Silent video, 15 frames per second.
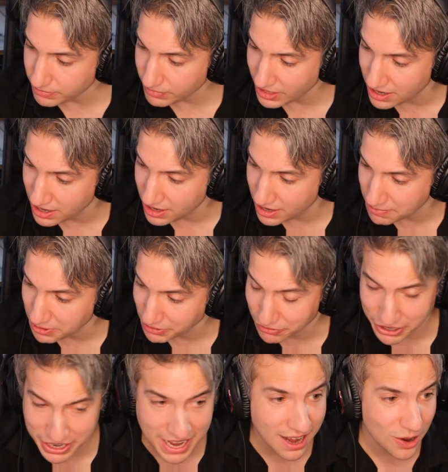But
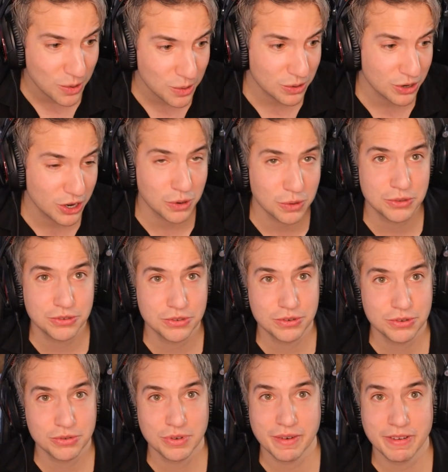for now, go
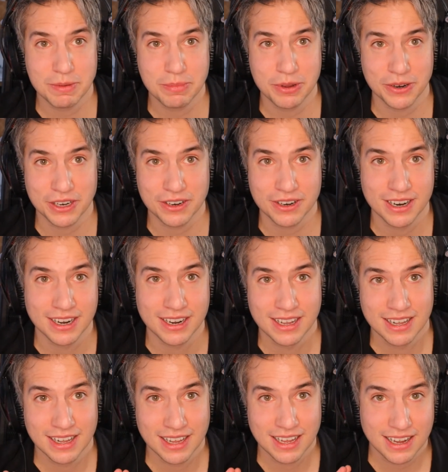to Revit Pure
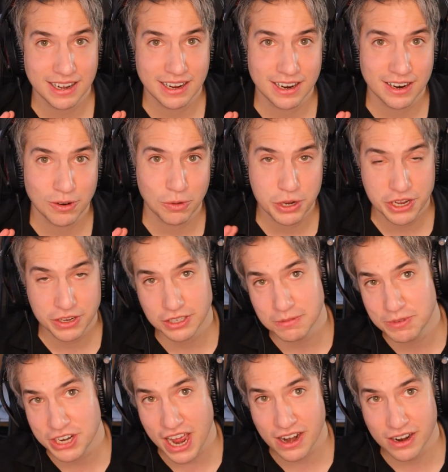
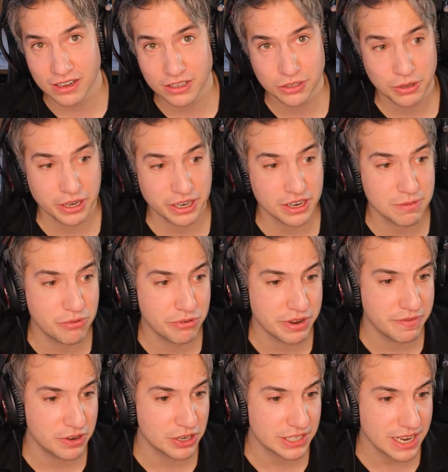YouTube channel to look at the
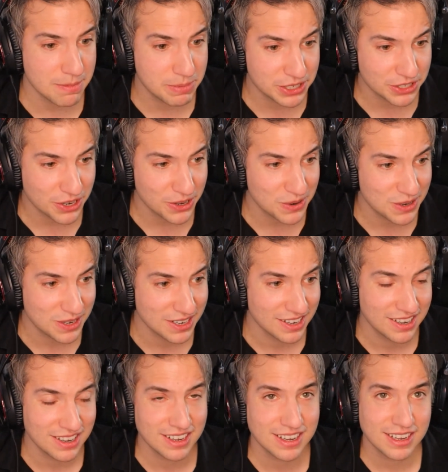previous episode.
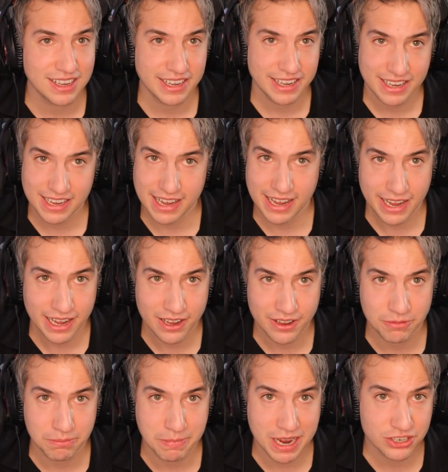
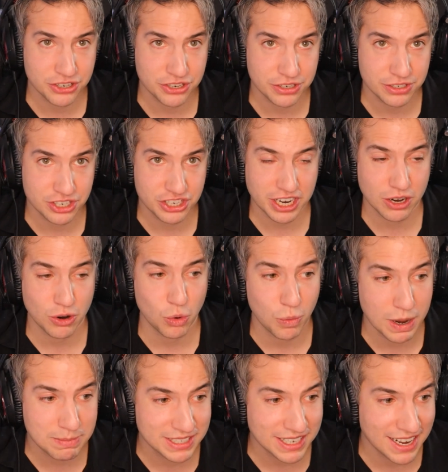And make sure to check our
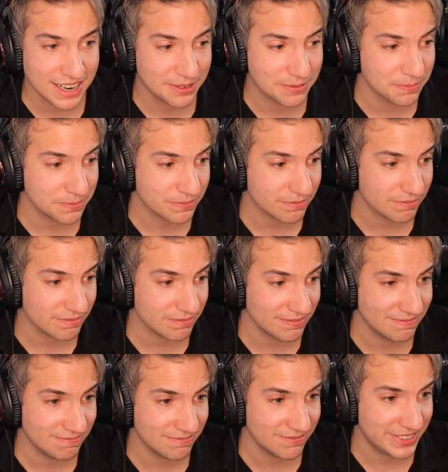website.
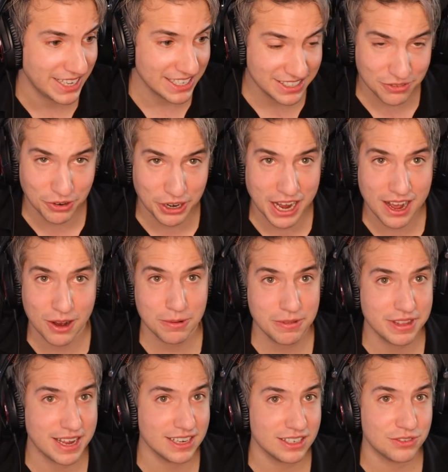That's it for now.
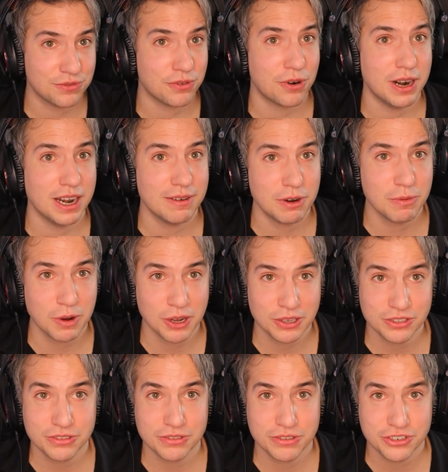Thanks for
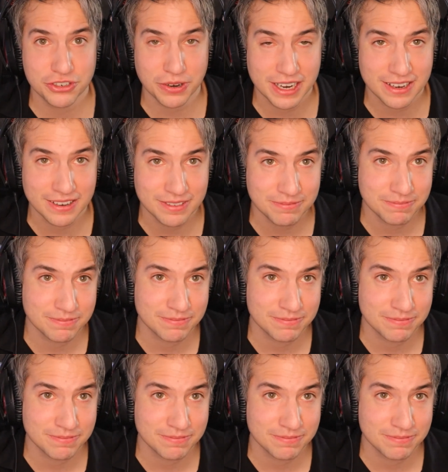everyone to join in.